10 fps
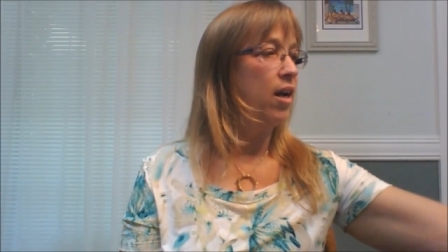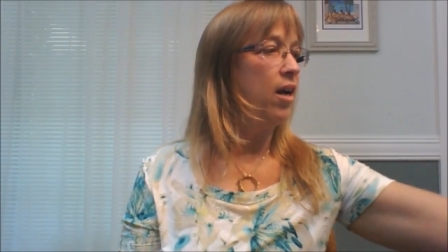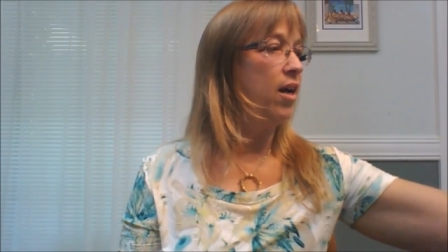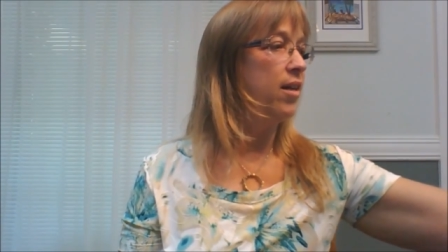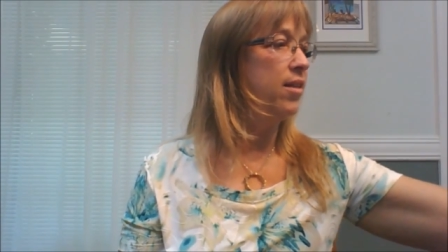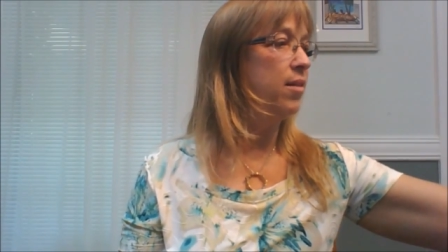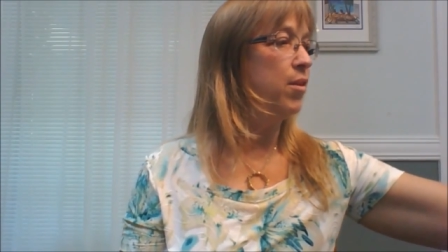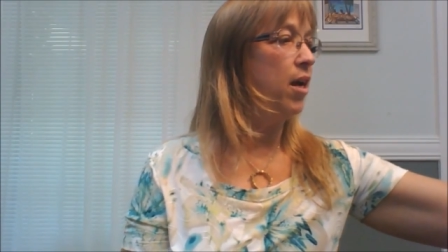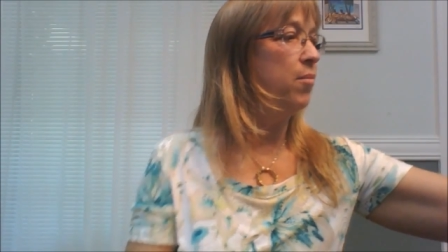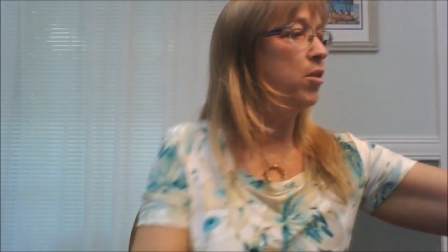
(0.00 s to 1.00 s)
Uh,
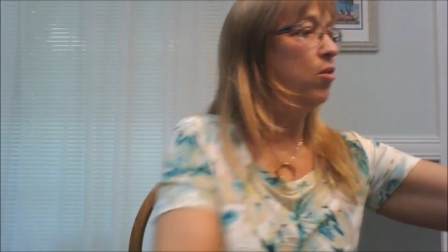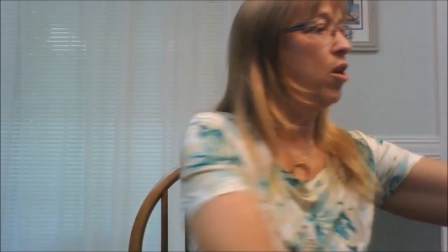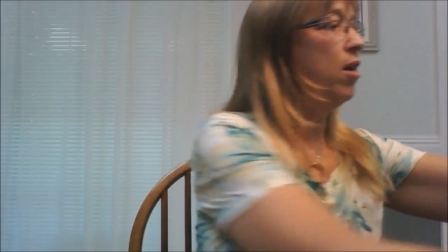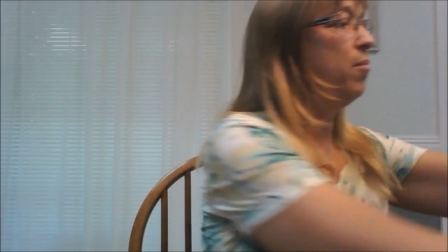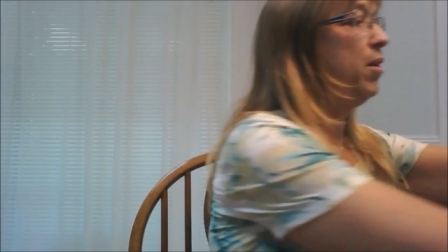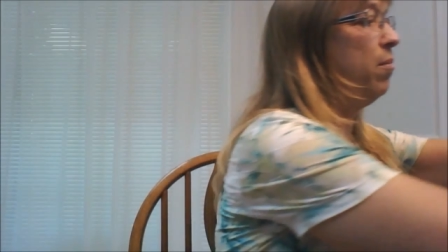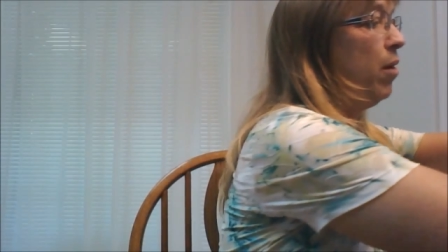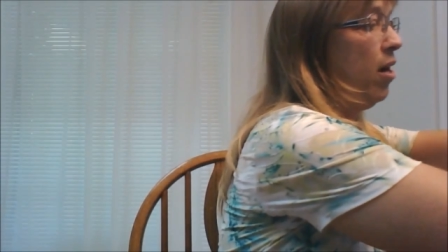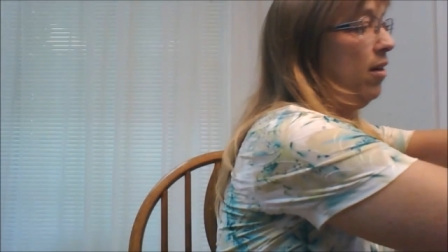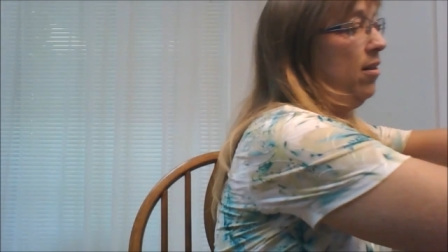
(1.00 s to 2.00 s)
sometimes they'll come in a
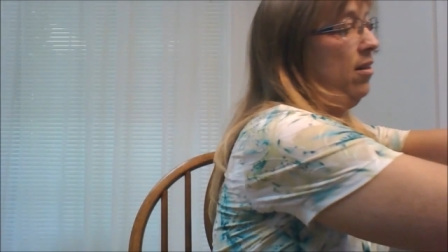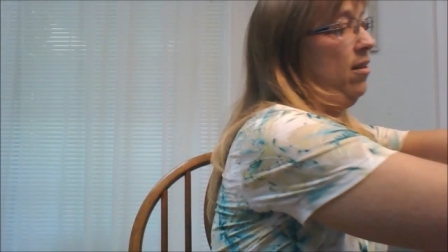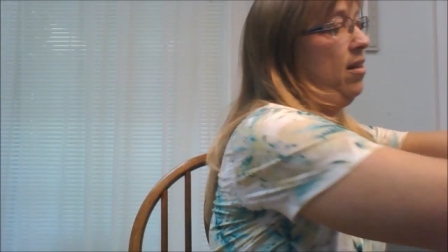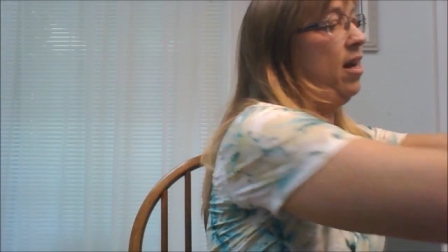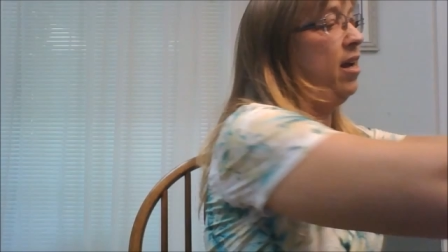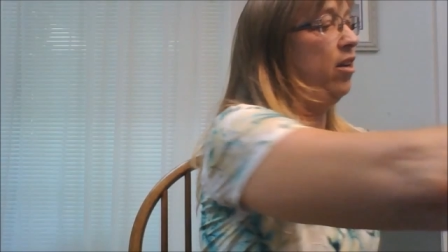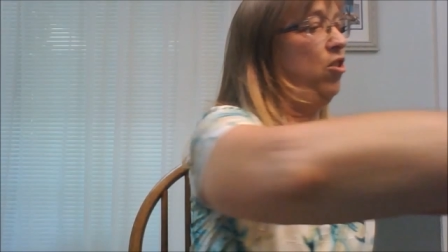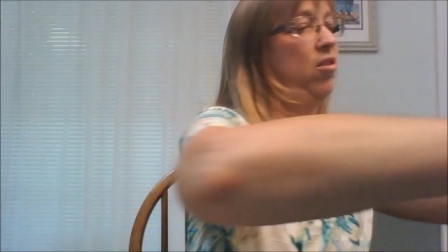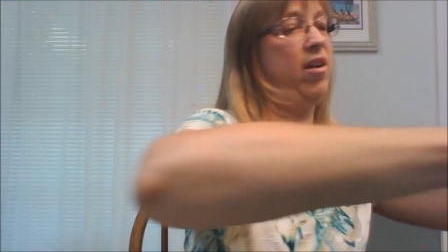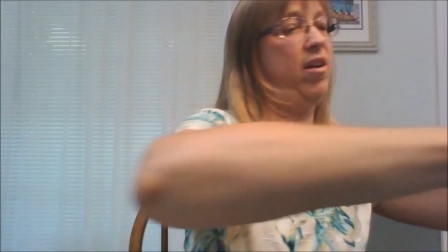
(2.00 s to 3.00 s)
box. I
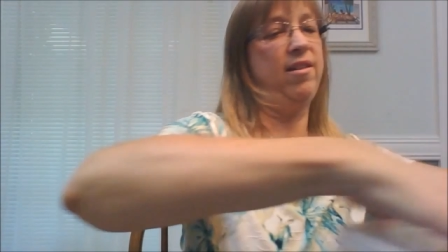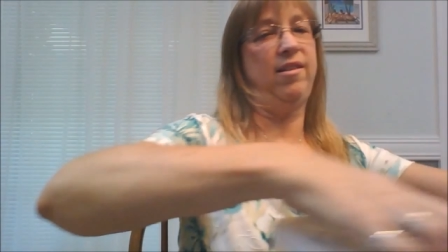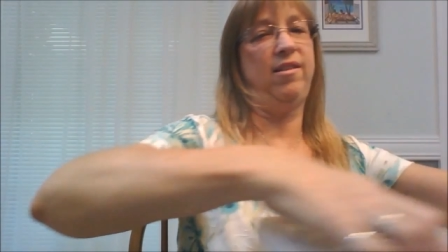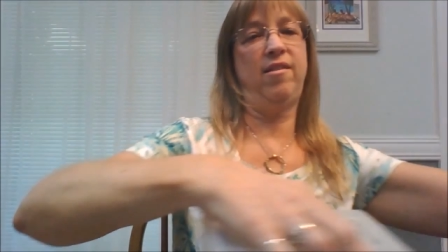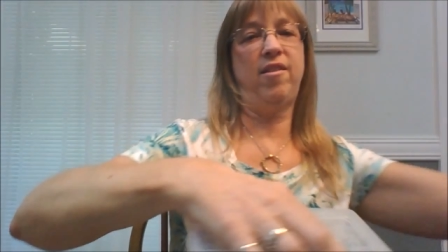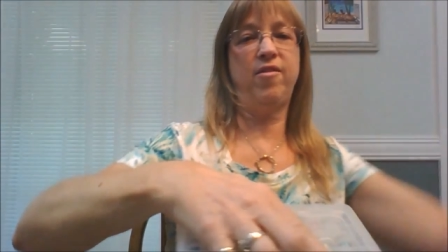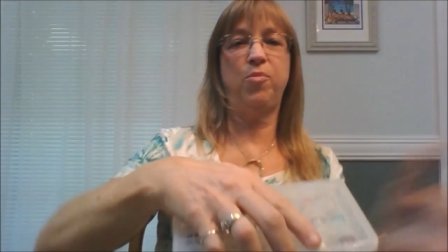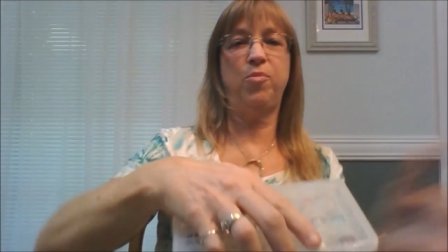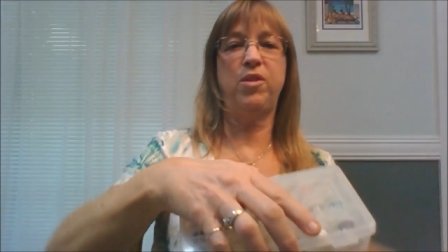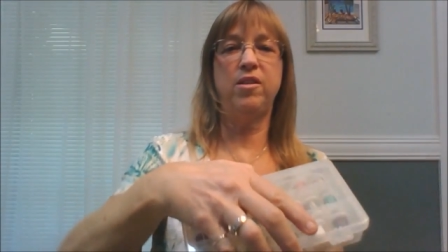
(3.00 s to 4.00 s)
actually like this. I thought
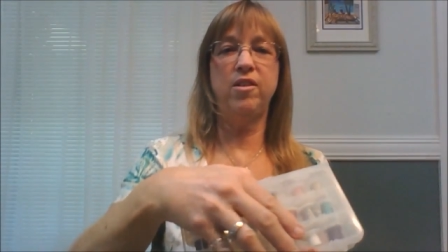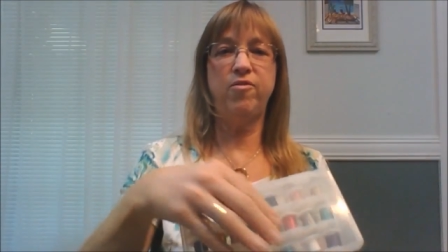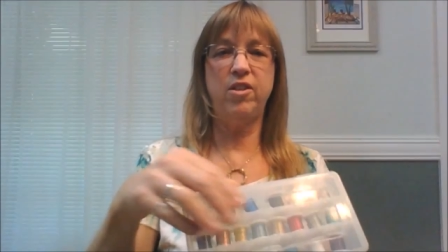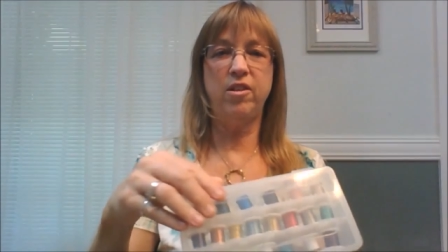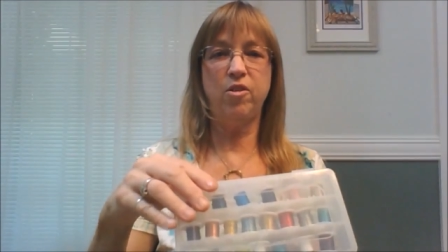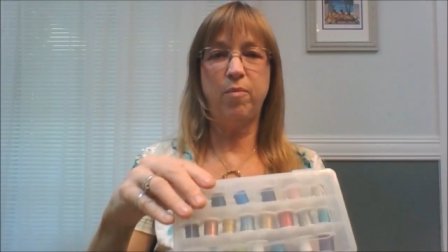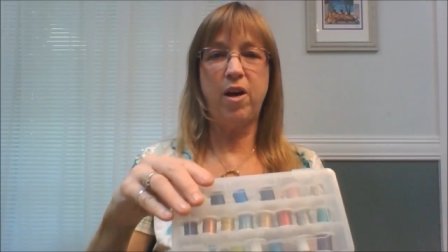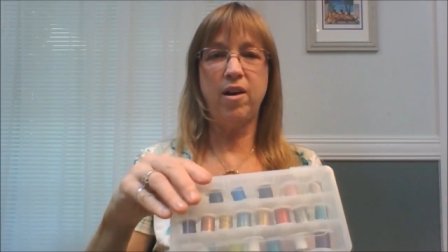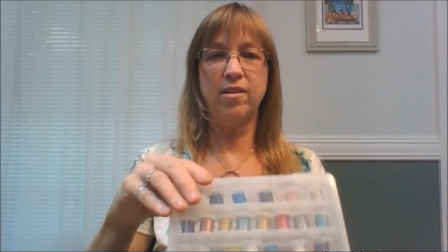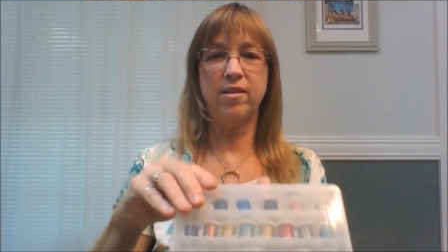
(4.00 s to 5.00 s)
this was a nifty little box.